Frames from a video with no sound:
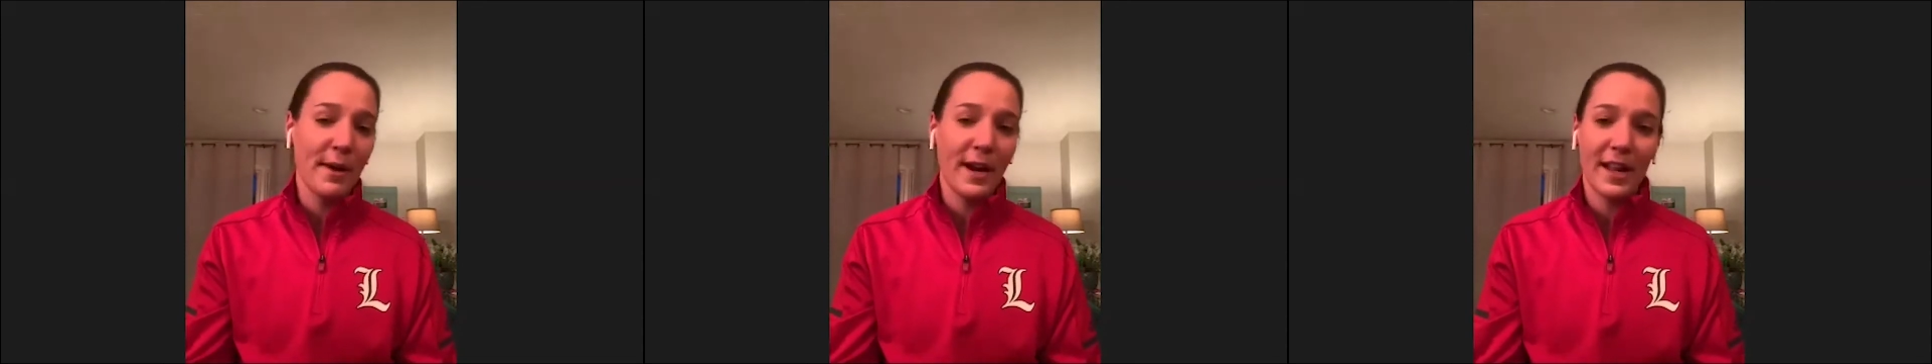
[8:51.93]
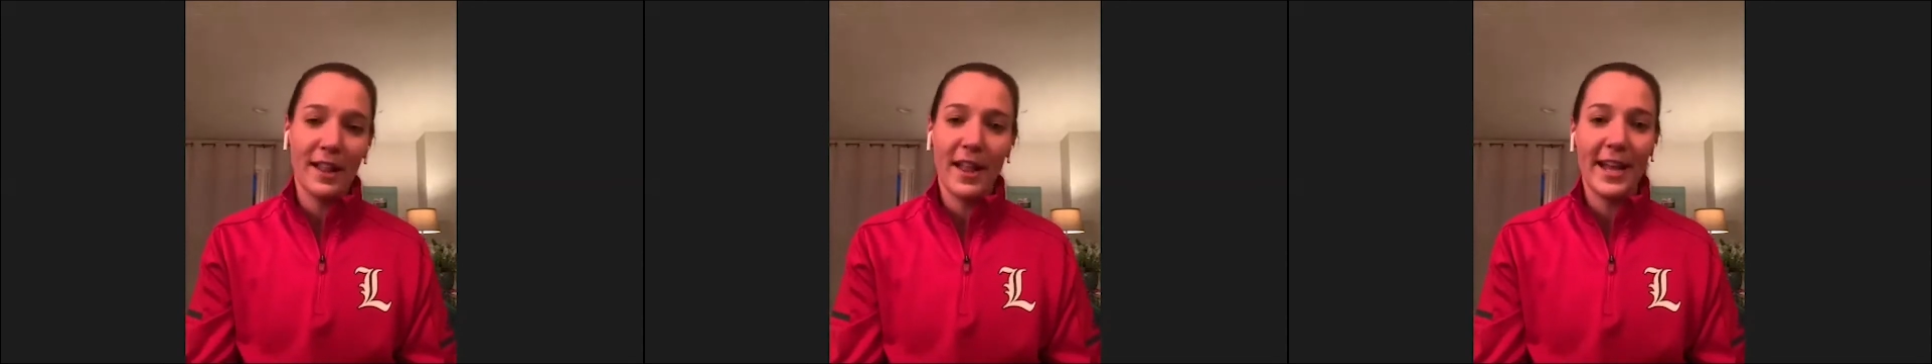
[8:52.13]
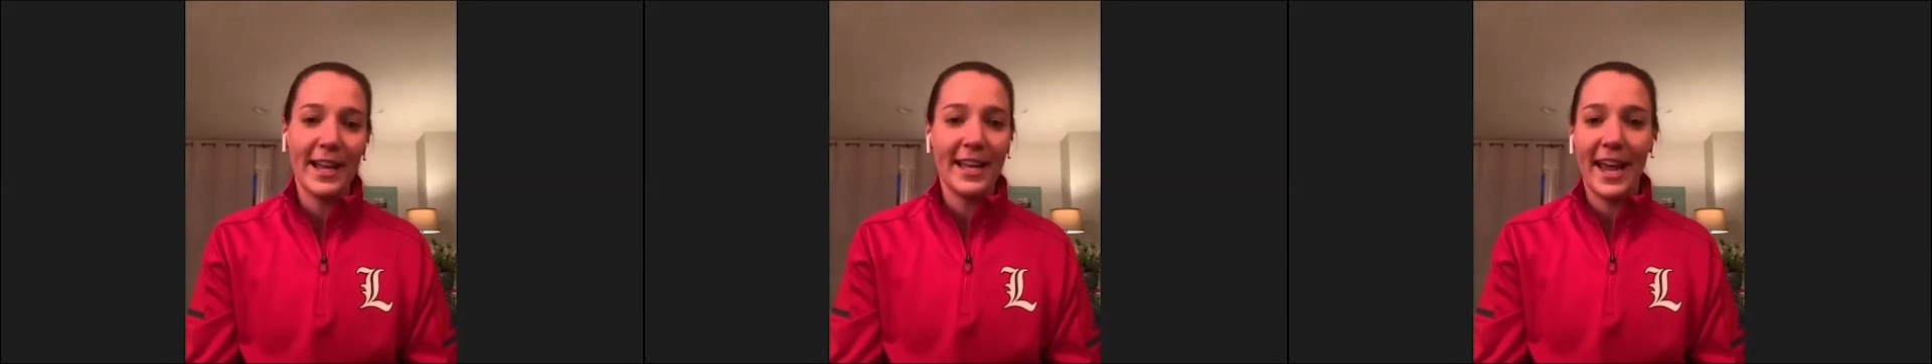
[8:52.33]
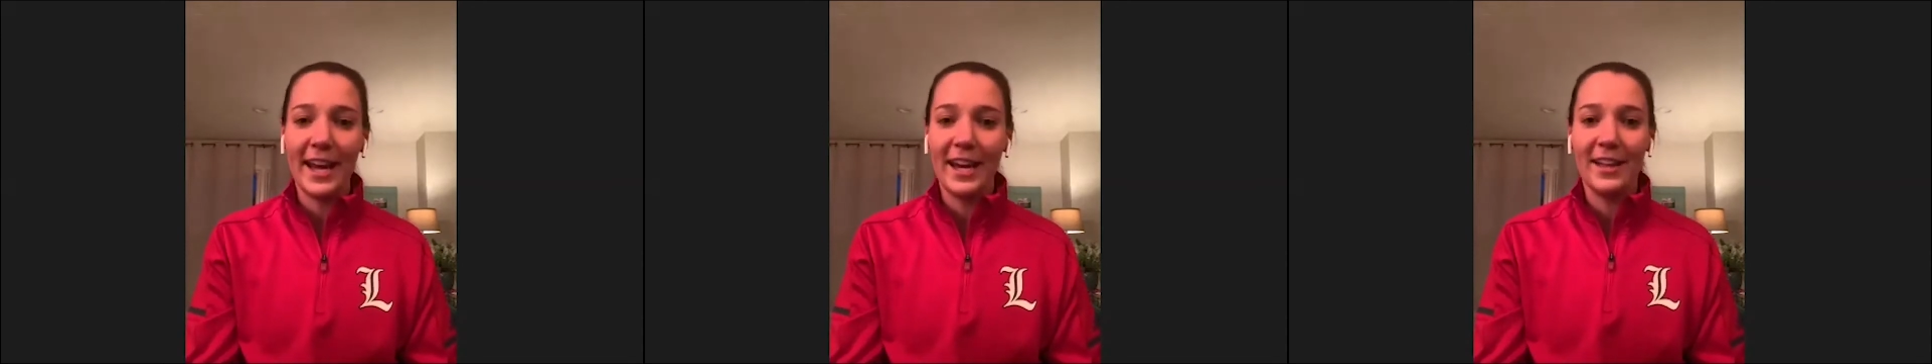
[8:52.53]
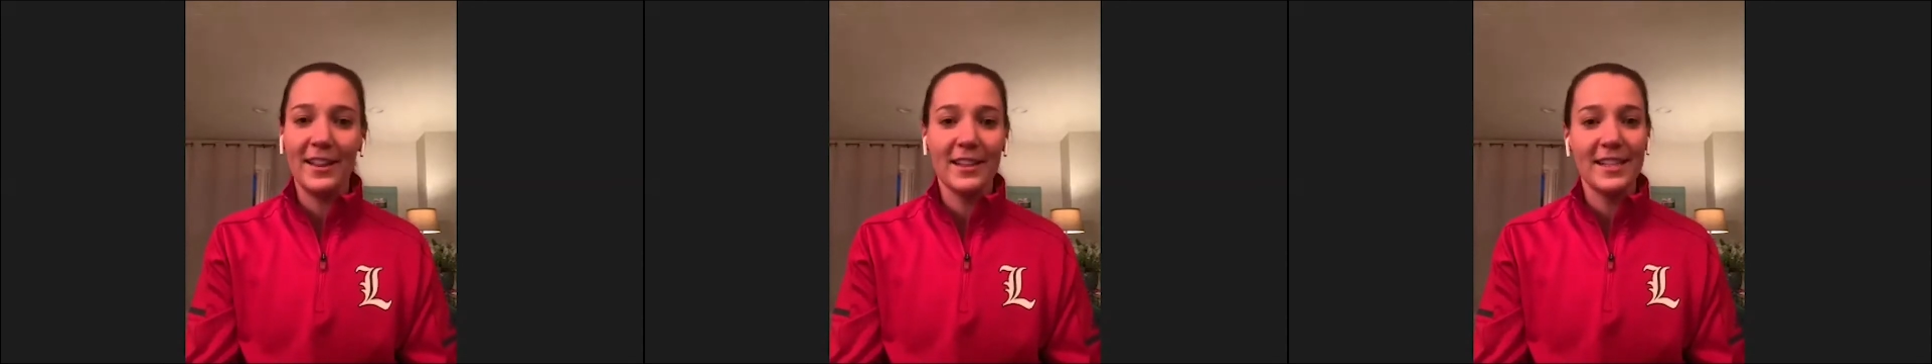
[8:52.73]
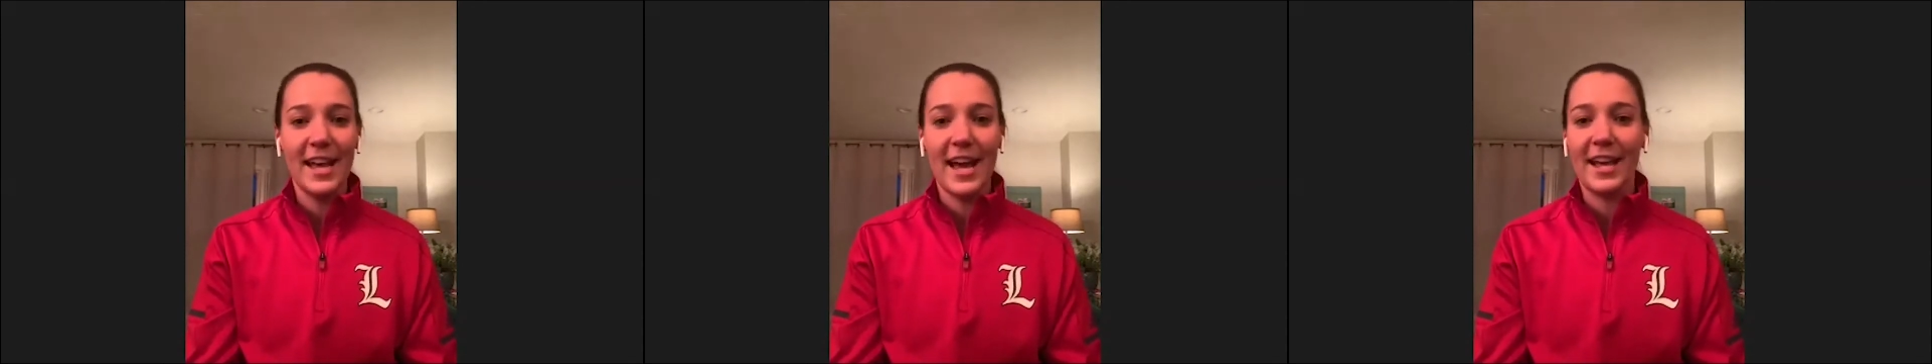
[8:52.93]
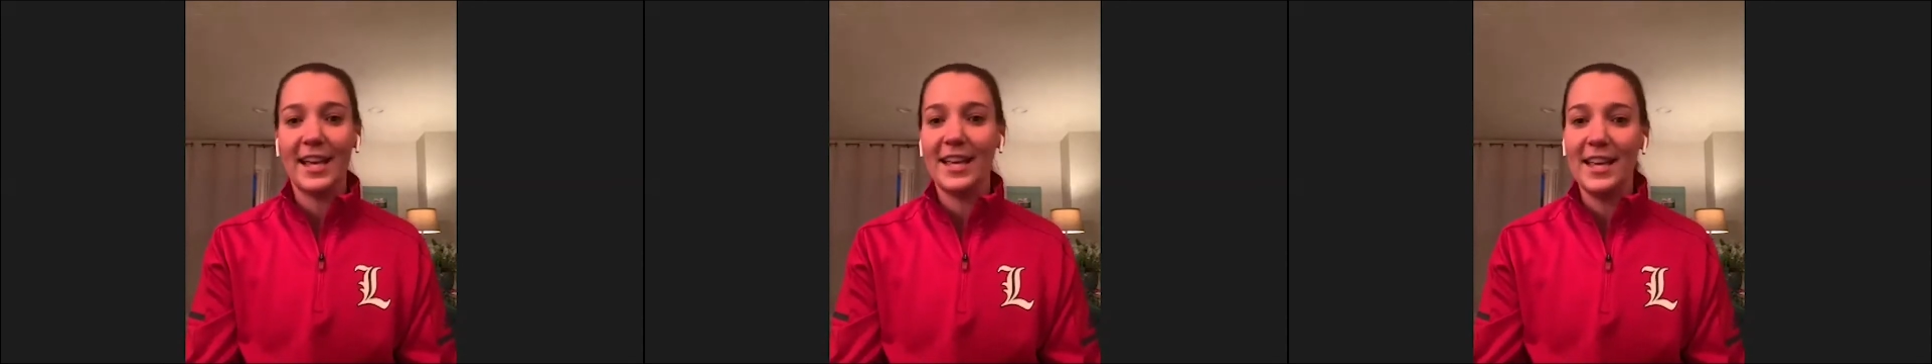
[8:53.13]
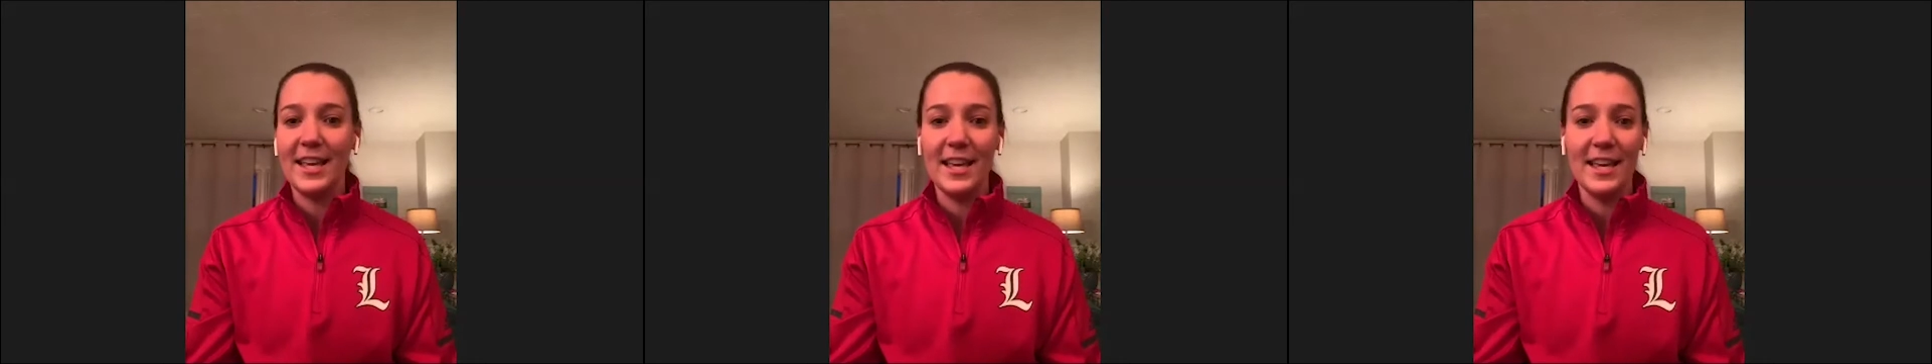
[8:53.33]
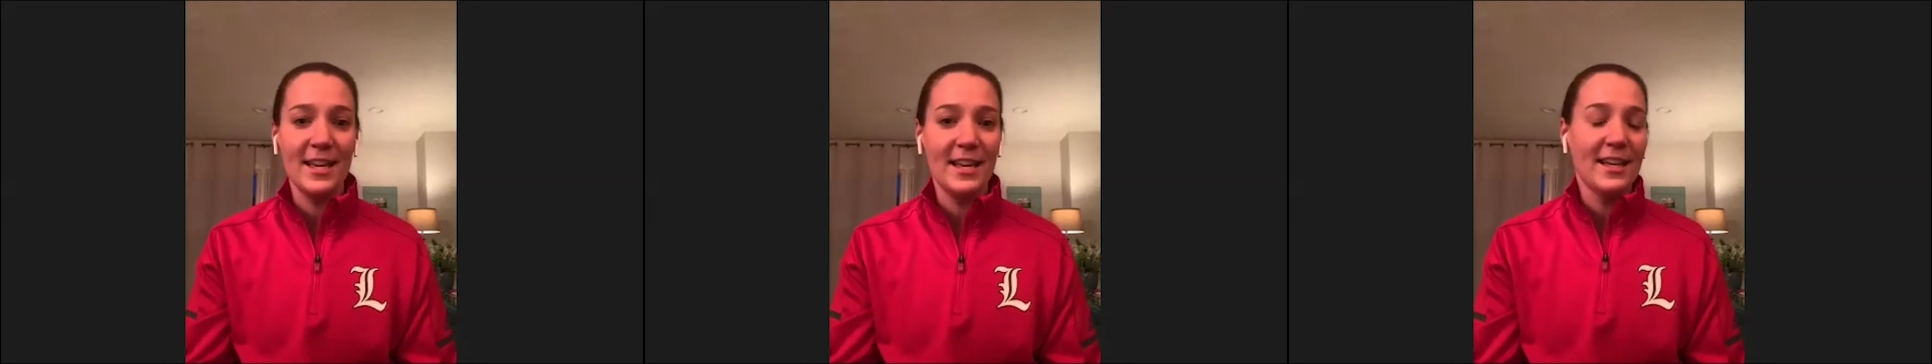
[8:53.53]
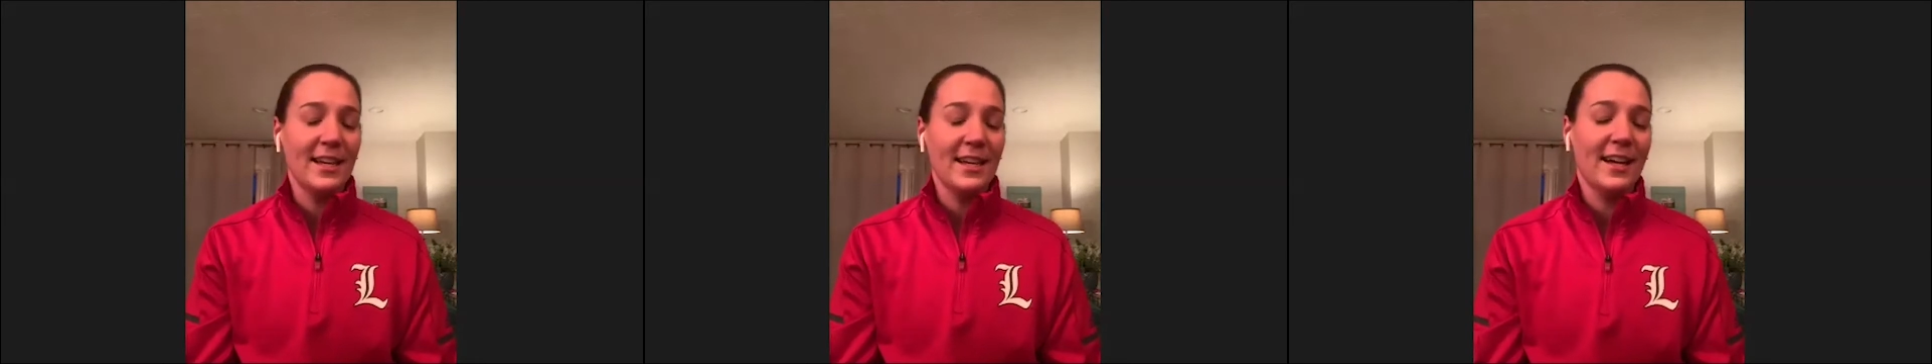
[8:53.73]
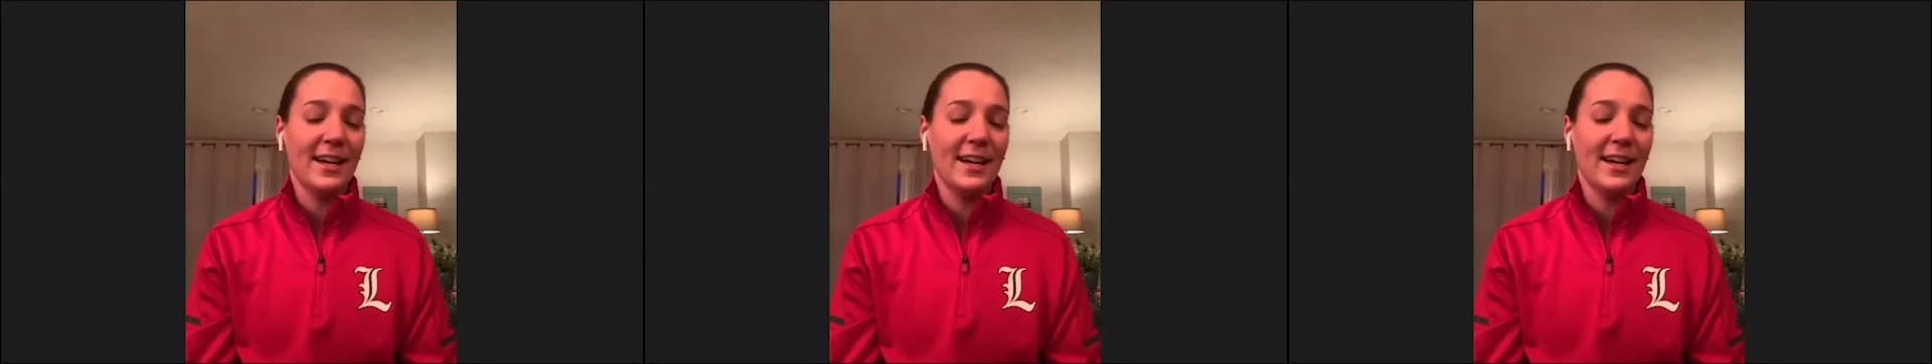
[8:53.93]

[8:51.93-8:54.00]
Someone like Katie Ledecky,